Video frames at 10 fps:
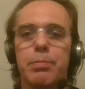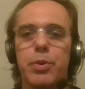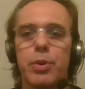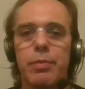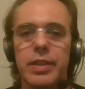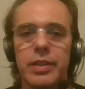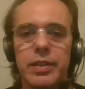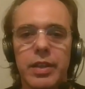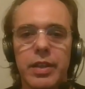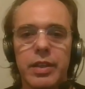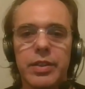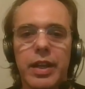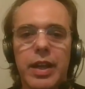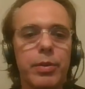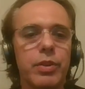probably in a
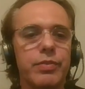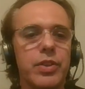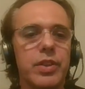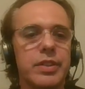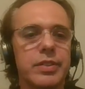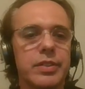couple of years,